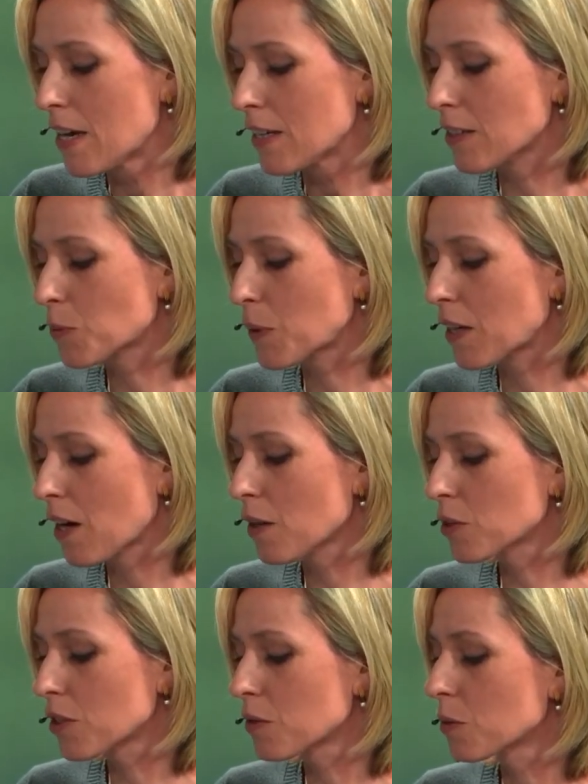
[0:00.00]
Jasper, how
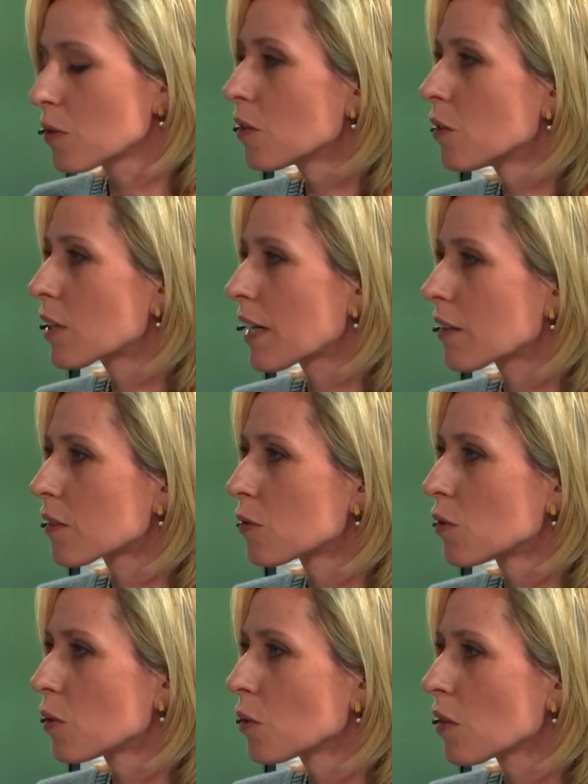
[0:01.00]
do you look at the
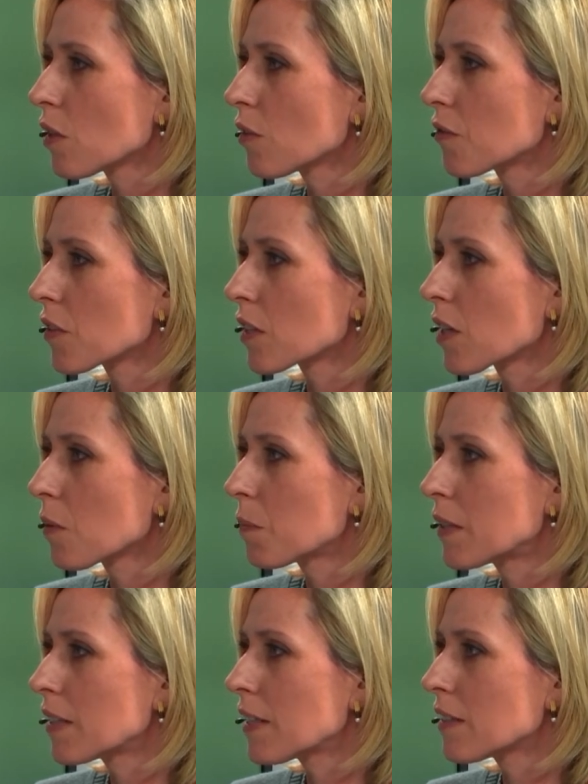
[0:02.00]
role of
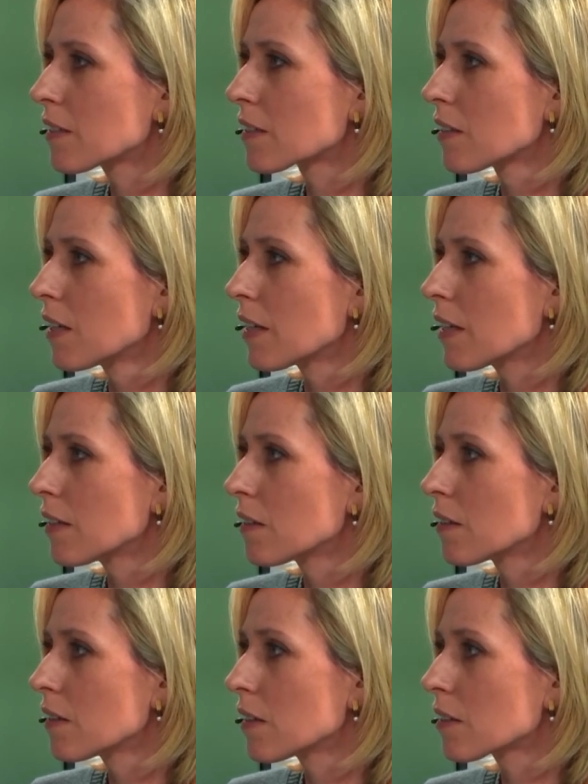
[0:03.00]
companies
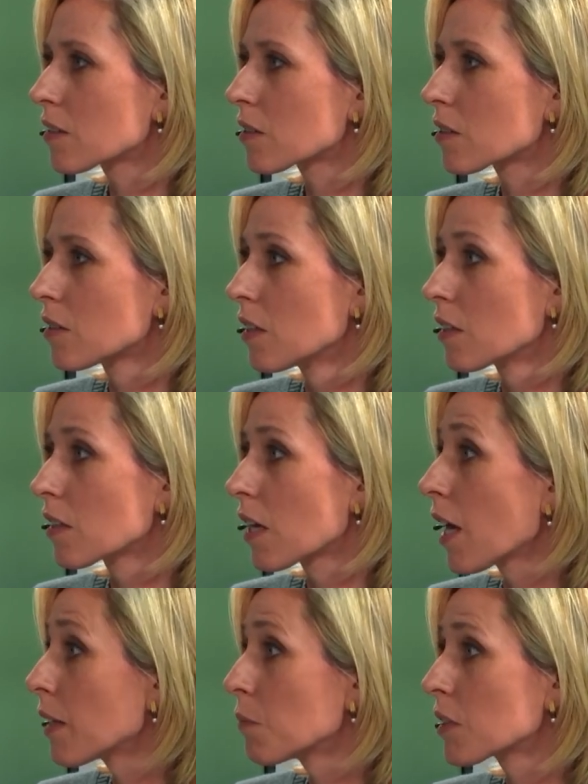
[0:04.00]
in this
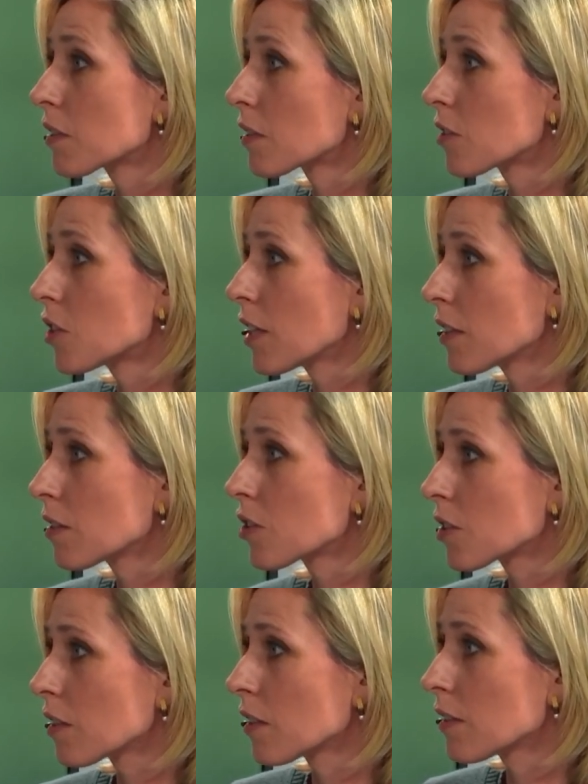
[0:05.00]
climate
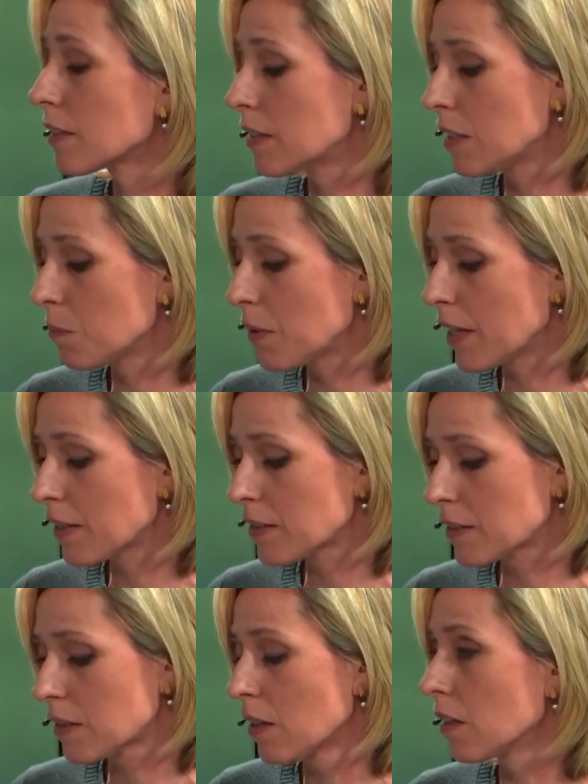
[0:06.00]
change uh, debate,
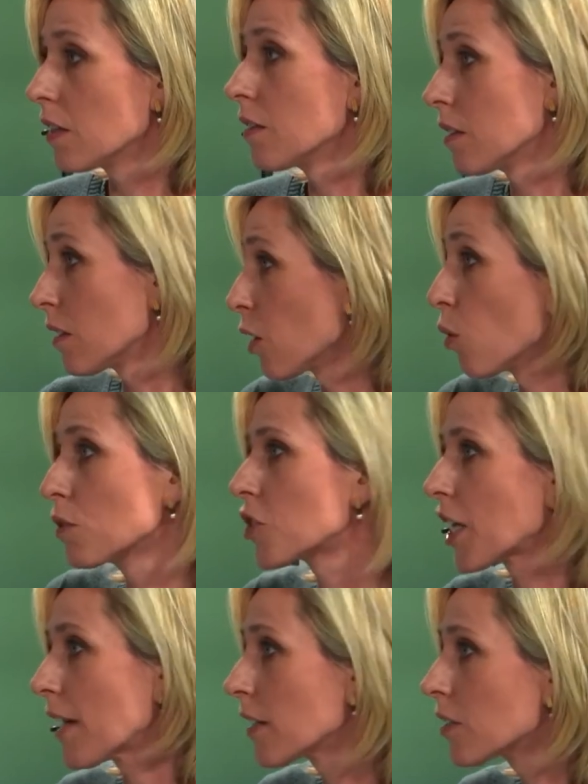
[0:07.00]
in the, the, whole
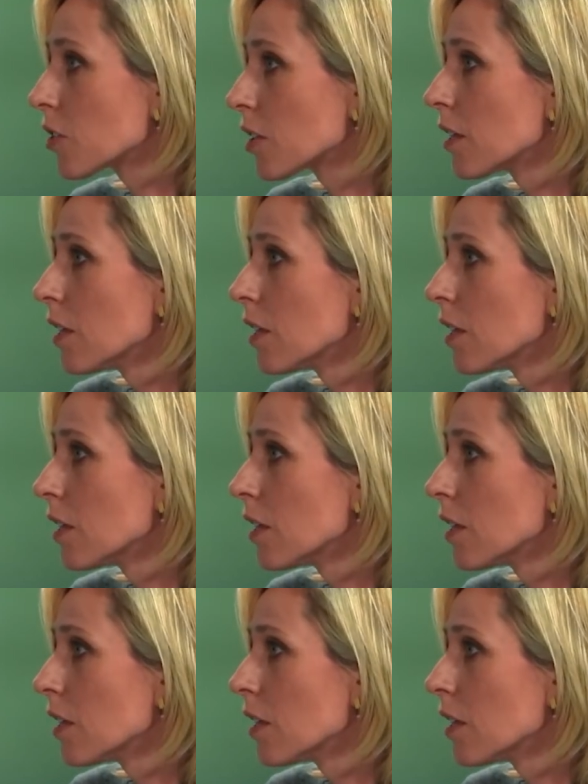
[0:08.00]
challenge?